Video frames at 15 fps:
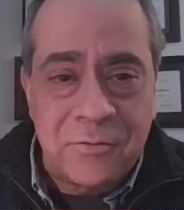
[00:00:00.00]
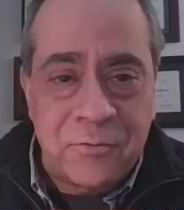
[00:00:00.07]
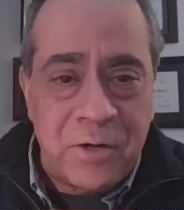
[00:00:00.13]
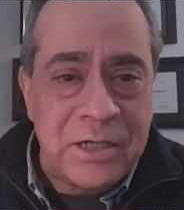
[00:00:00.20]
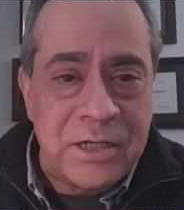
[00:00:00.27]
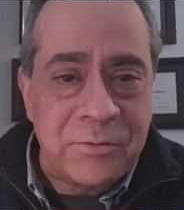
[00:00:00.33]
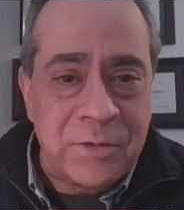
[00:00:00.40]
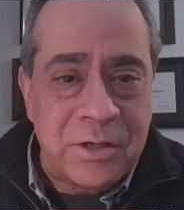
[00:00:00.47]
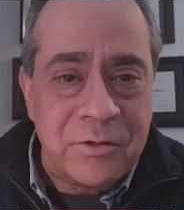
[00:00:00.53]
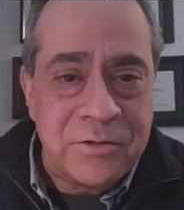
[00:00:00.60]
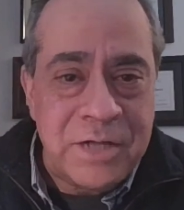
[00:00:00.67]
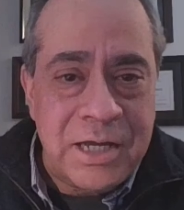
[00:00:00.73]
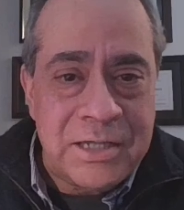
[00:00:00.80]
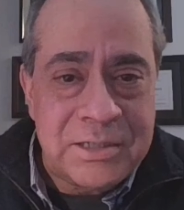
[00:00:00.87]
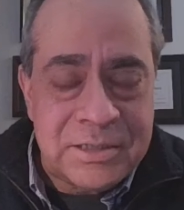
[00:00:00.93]
And finally,
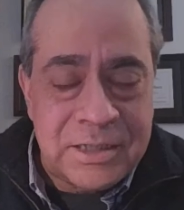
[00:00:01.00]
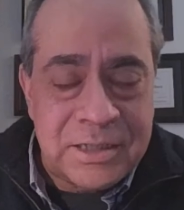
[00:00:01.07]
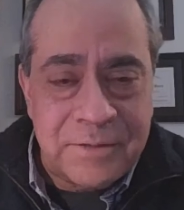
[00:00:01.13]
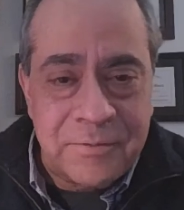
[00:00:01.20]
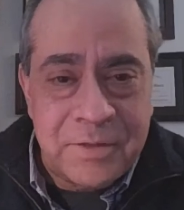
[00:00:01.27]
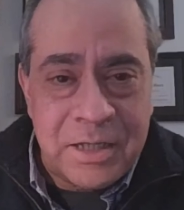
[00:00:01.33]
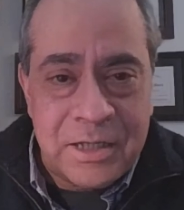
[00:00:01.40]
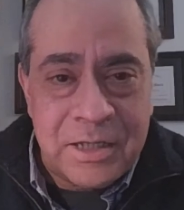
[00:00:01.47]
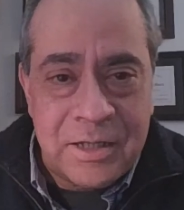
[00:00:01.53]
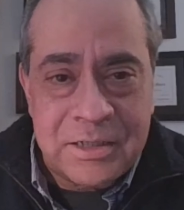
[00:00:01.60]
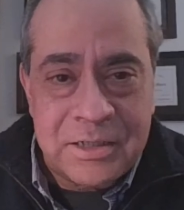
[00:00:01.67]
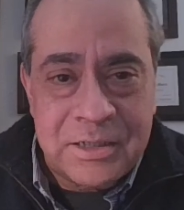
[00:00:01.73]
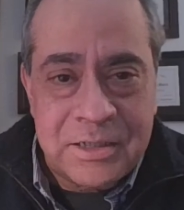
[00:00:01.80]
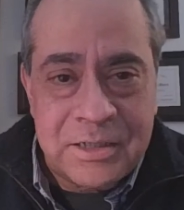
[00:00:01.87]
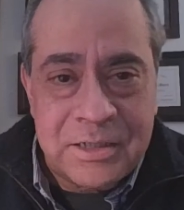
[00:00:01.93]
recognize
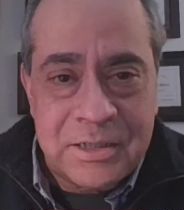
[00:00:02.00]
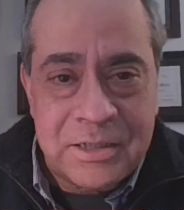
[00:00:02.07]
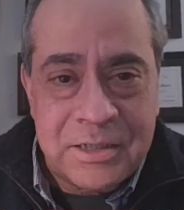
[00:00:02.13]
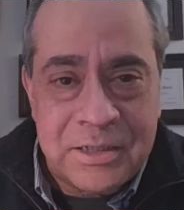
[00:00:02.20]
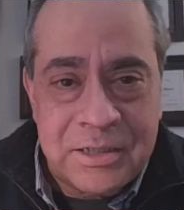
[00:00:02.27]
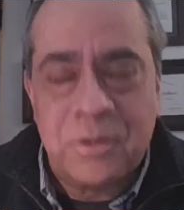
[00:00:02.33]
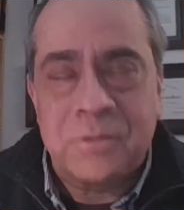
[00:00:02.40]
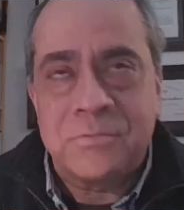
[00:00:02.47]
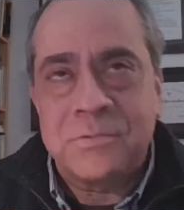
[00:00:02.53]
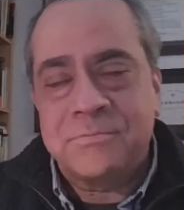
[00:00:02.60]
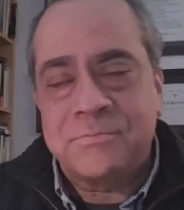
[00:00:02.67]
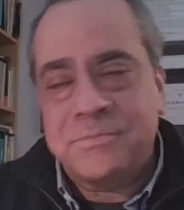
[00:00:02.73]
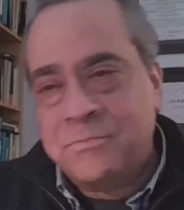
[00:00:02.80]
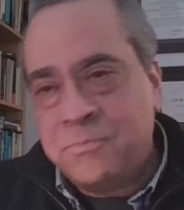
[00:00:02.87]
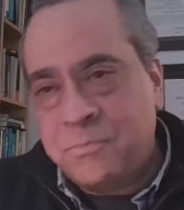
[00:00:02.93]
DFID, well,
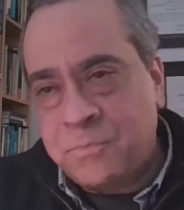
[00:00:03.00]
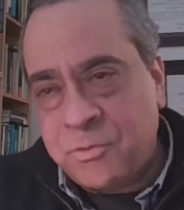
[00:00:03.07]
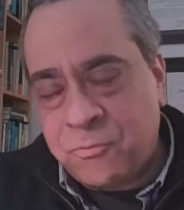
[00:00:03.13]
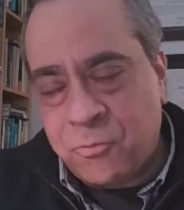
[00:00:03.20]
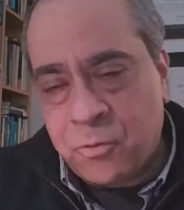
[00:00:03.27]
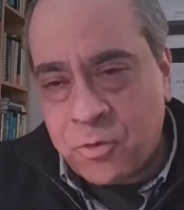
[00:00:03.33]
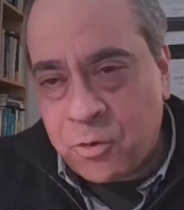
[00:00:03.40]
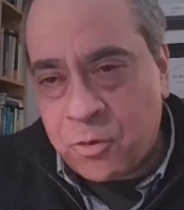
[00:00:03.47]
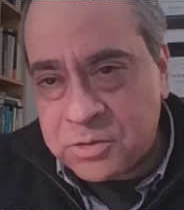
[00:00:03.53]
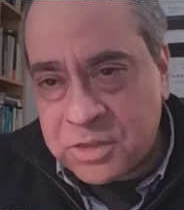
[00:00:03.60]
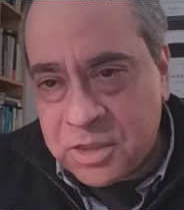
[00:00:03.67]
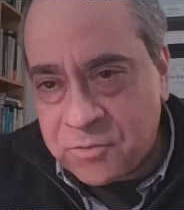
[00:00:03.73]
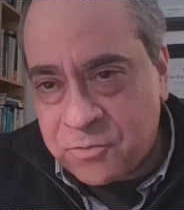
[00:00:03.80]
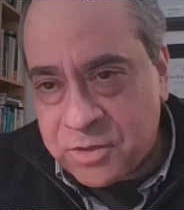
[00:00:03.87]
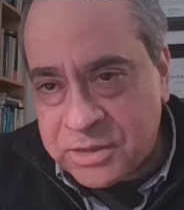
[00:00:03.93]
before
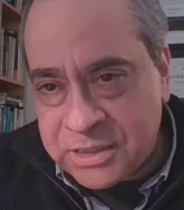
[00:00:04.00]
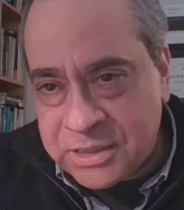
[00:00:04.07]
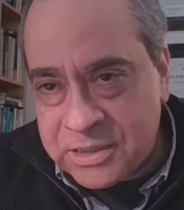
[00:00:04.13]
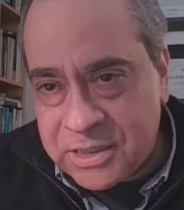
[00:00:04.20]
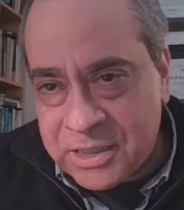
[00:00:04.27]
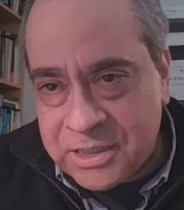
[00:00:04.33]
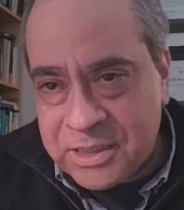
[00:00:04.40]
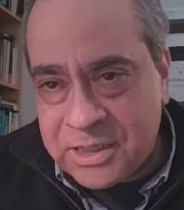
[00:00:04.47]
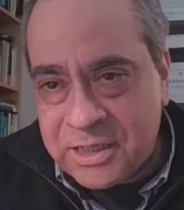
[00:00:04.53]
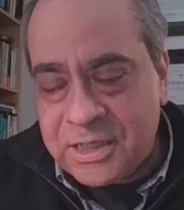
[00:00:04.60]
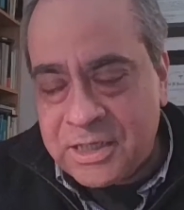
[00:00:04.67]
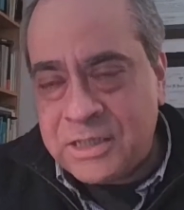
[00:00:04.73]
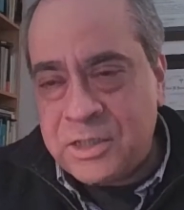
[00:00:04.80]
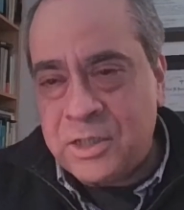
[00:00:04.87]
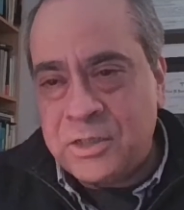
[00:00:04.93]
called DFID,
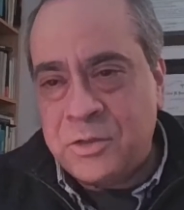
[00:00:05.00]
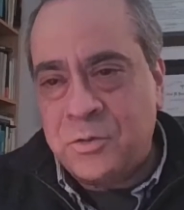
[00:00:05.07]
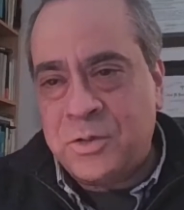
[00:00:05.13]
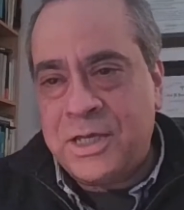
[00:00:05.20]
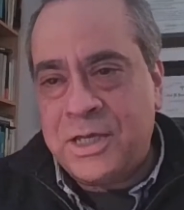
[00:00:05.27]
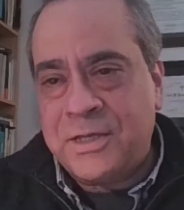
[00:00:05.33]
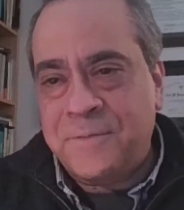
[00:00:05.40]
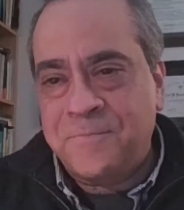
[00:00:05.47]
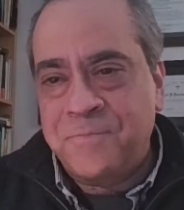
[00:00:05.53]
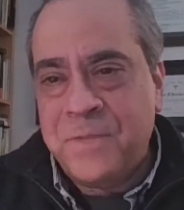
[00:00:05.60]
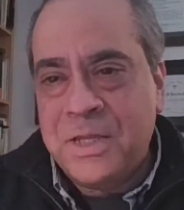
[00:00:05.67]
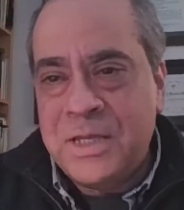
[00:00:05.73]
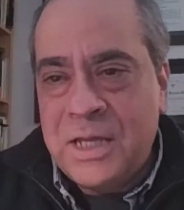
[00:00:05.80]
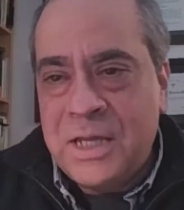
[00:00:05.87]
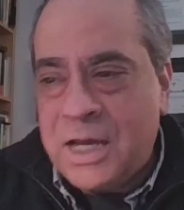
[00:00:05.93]
the UK
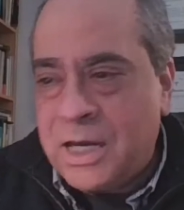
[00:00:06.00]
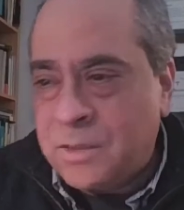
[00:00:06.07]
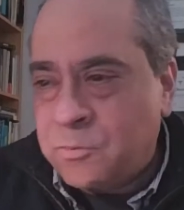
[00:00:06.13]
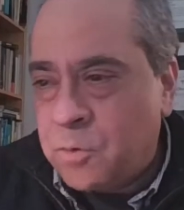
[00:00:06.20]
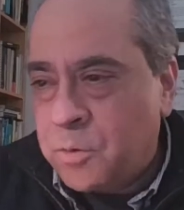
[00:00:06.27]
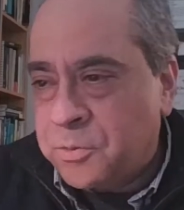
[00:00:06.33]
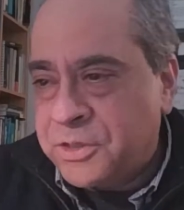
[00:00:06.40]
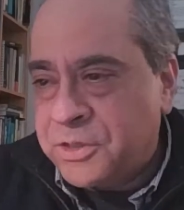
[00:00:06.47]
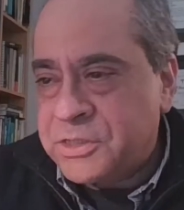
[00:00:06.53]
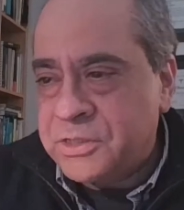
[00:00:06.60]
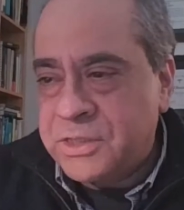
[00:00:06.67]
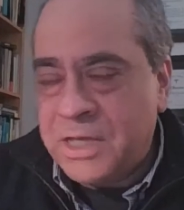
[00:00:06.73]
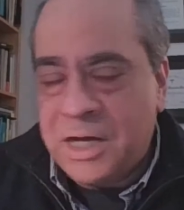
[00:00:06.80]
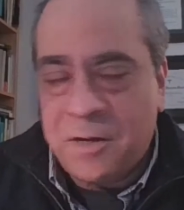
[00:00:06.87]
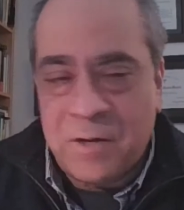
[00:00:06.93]

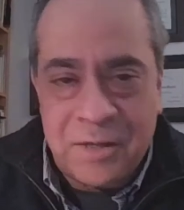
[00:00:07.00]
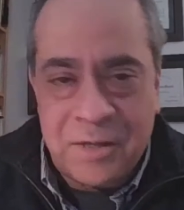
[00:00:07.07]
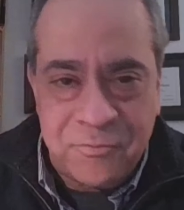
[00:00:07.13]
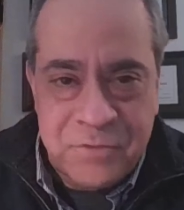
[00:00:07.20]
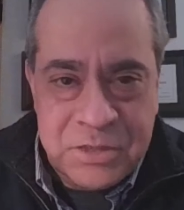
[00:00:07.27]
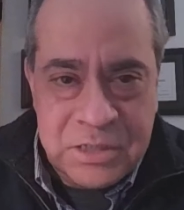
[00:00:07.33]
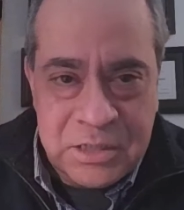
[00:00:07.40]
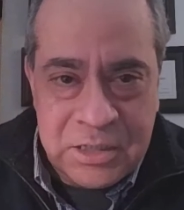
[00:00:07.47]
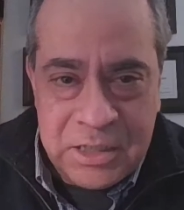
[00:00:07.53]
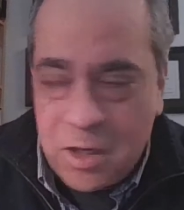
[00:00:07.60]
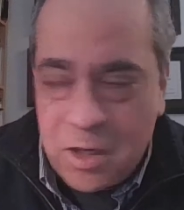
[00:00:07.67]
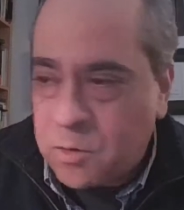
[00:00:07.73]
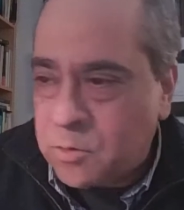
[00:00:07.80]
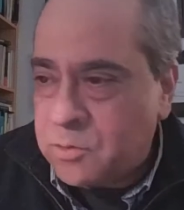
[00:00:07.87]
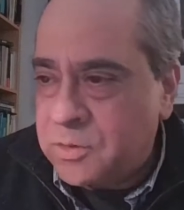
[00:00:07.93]
cooperation, now
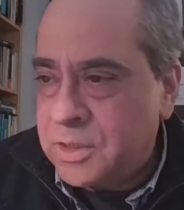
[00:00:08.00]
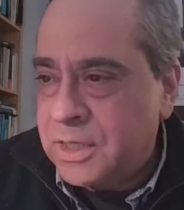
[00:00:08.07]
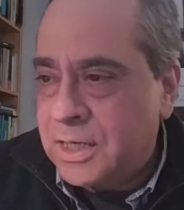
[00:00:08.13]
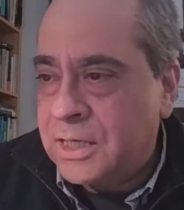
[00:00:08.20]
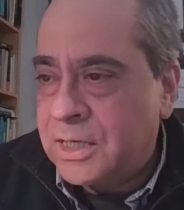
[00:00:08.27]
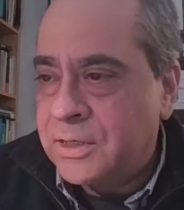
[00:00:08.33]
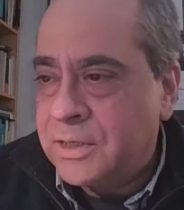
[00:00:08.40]
FCDO,